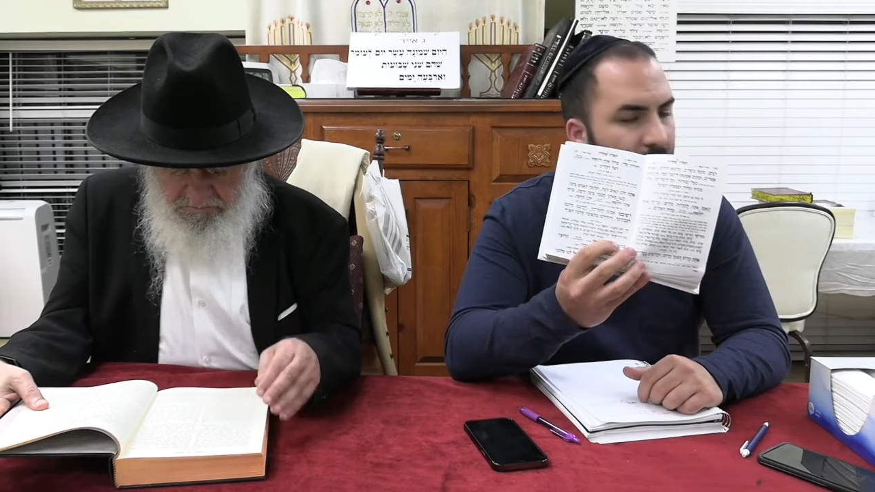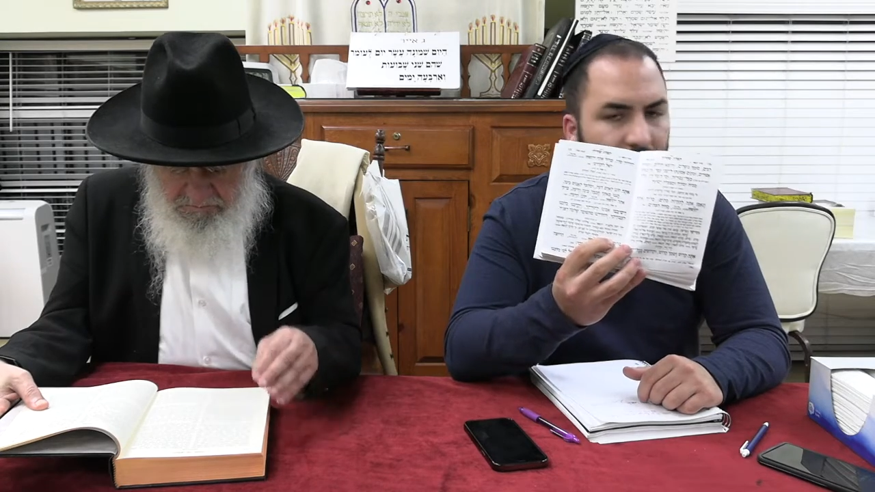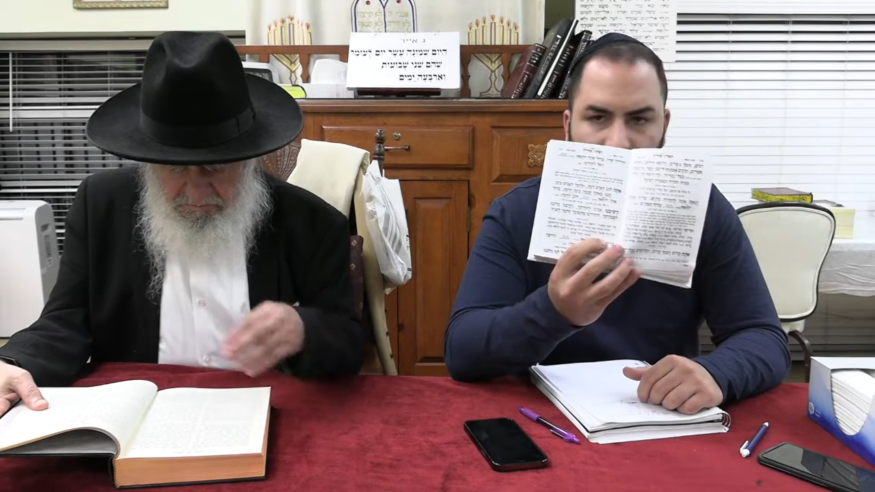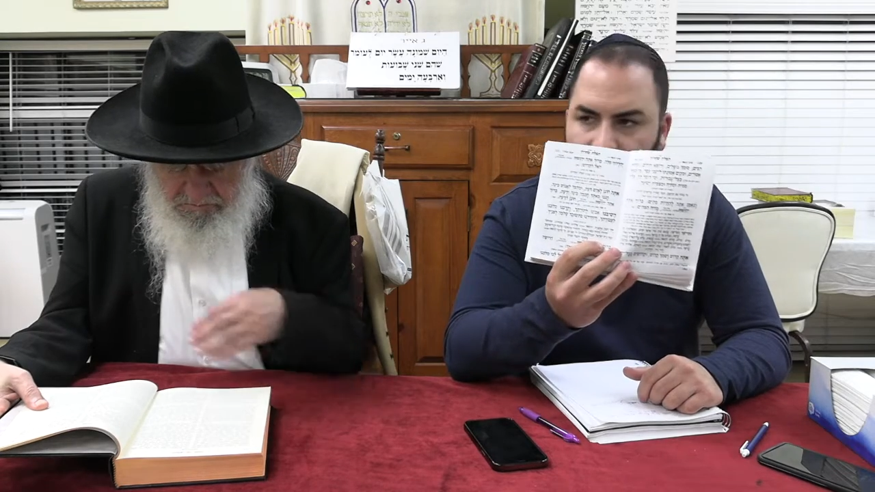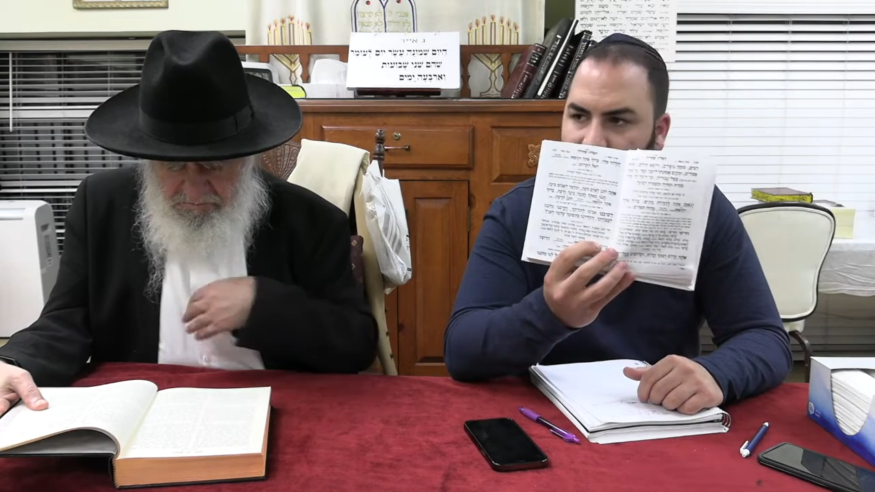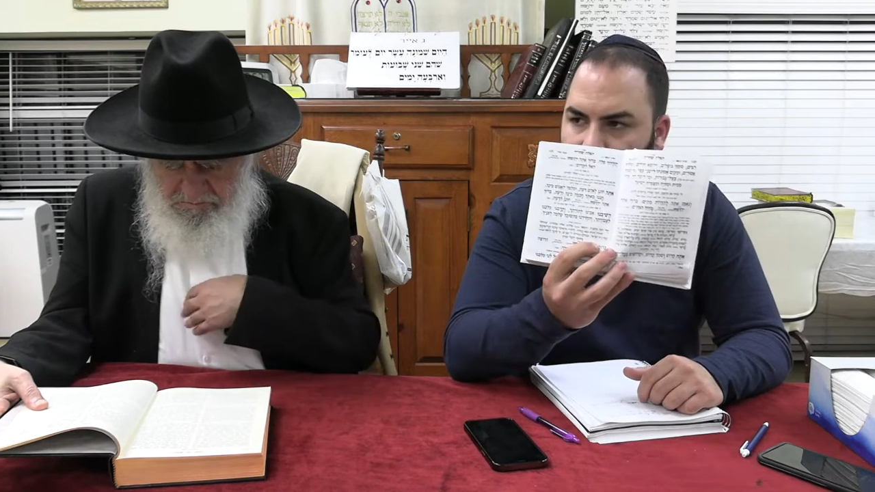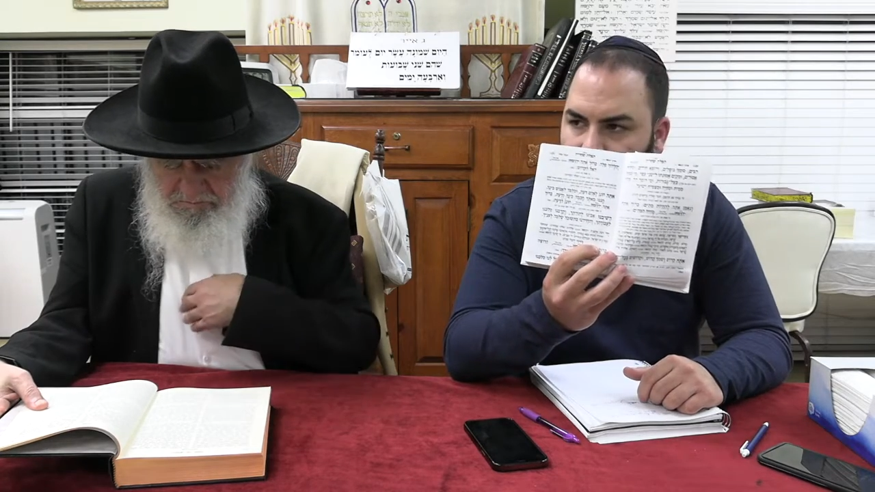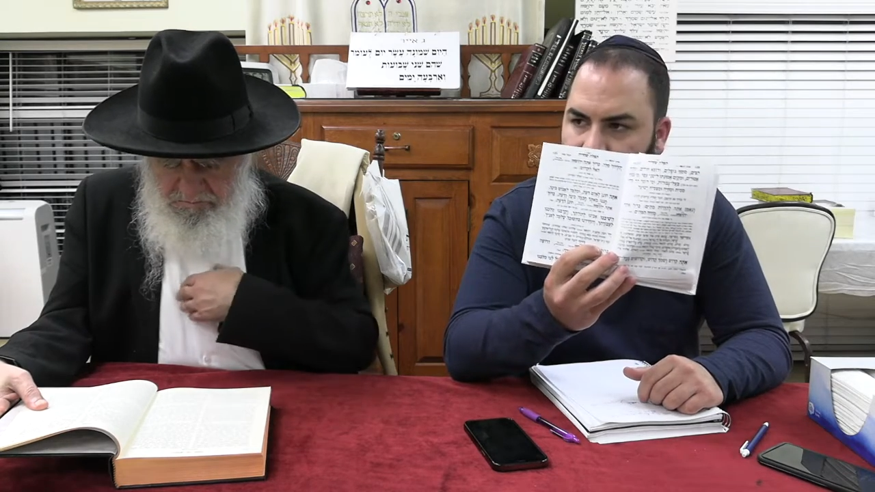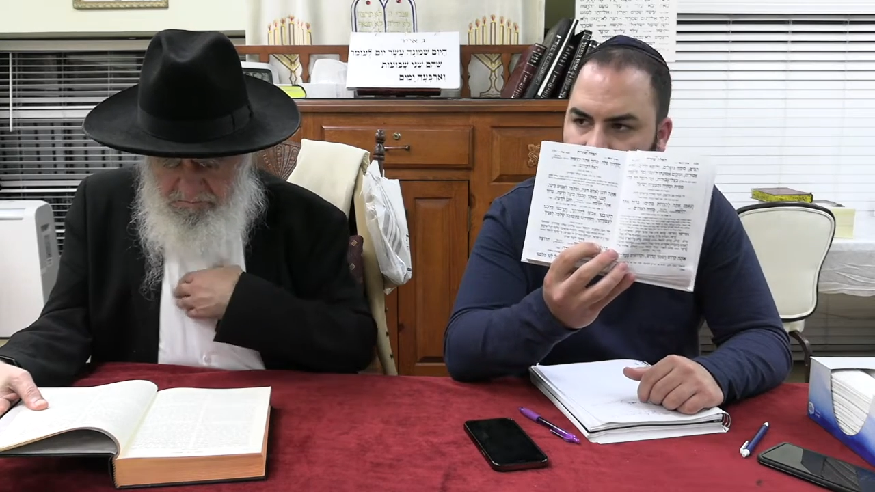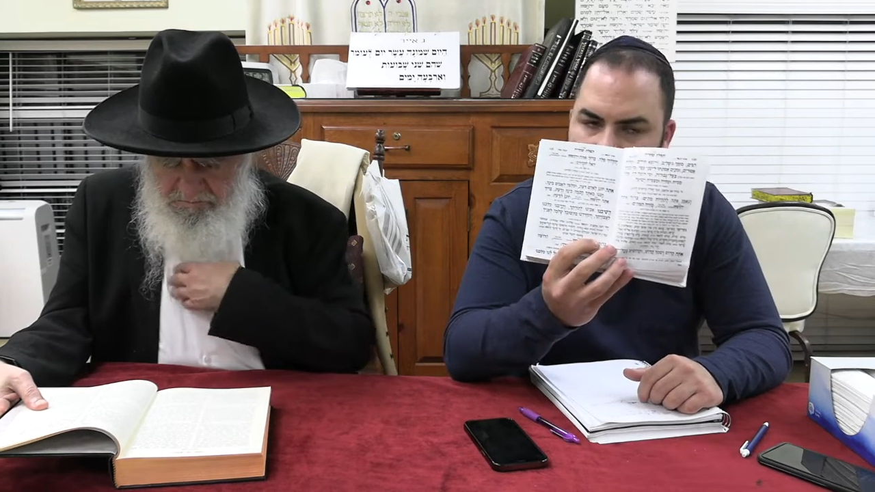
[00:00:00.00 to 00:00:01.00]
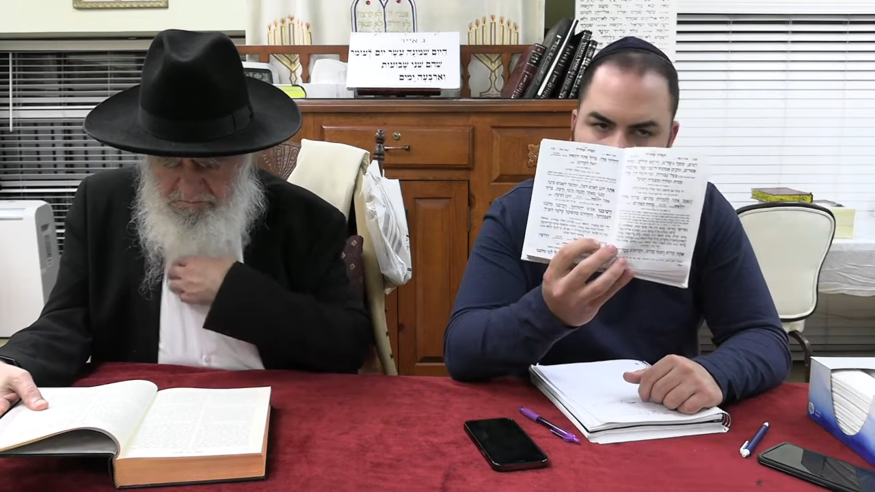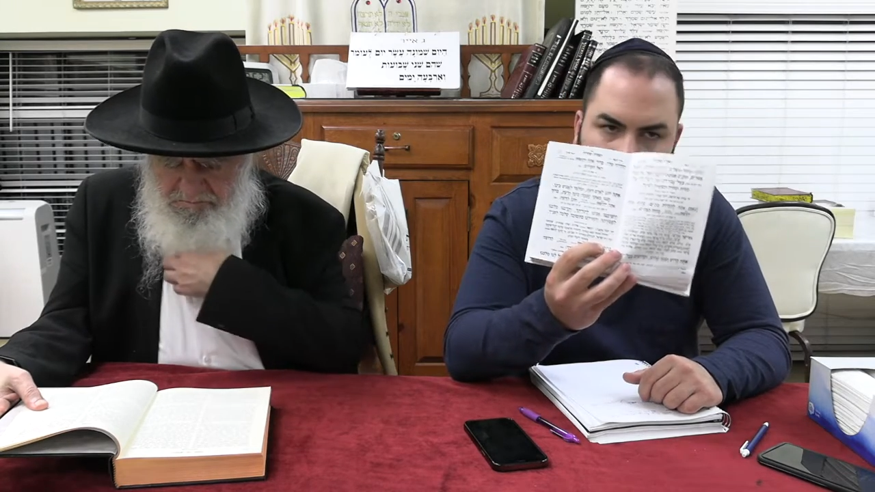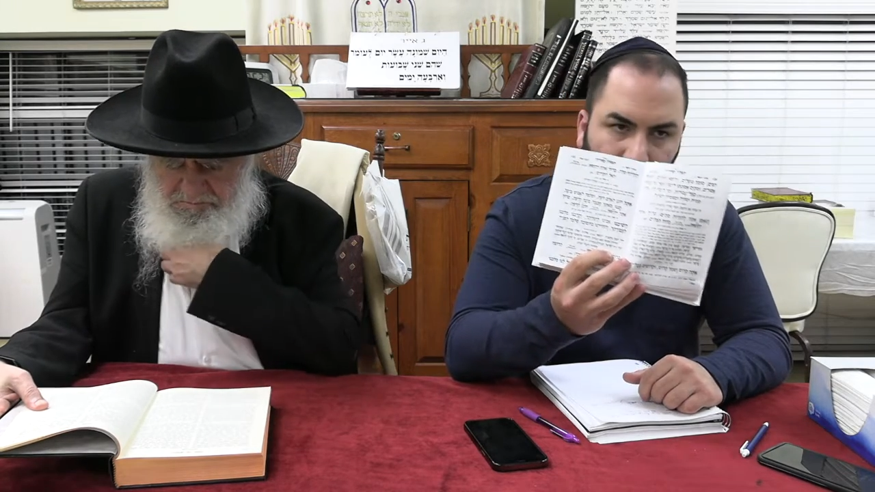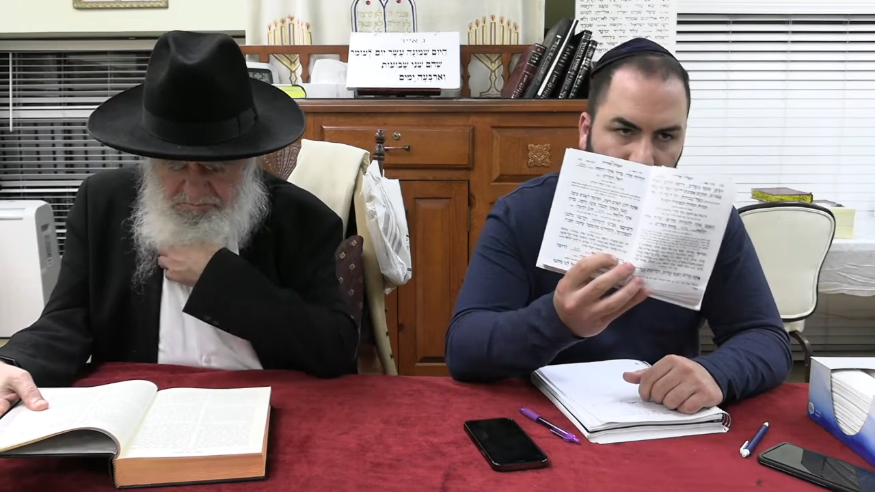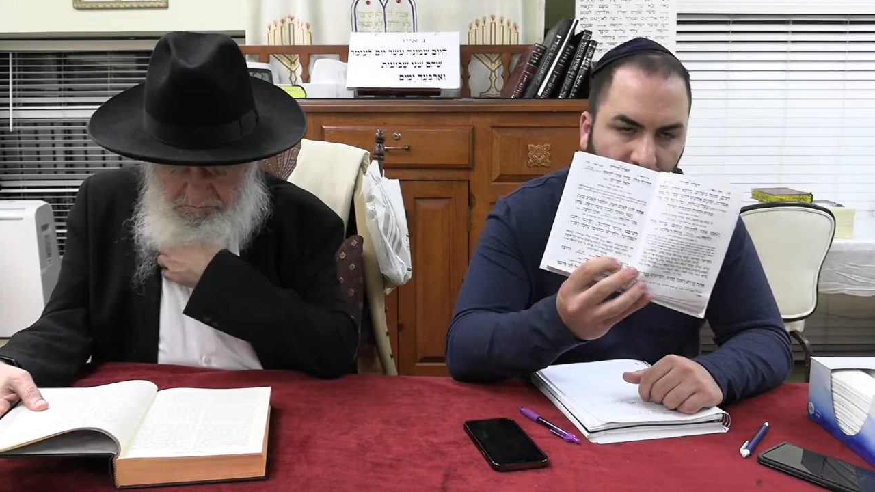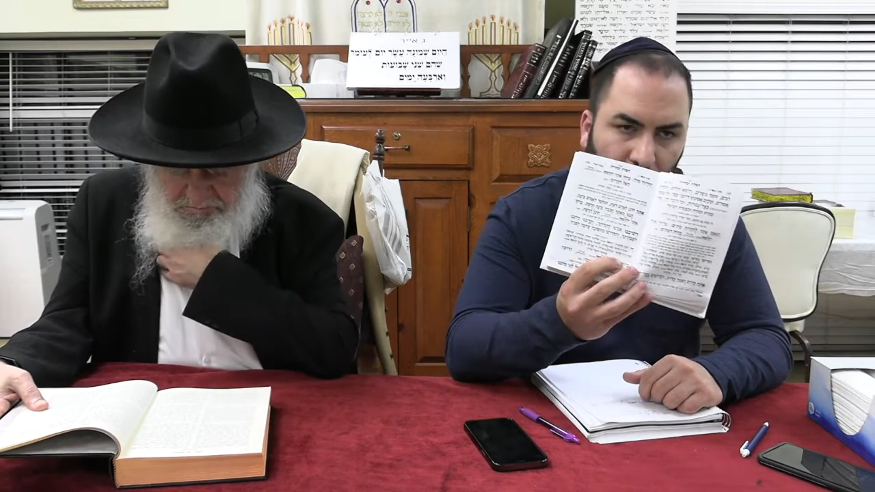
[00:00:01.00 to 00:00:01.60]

to bring that person that you're praying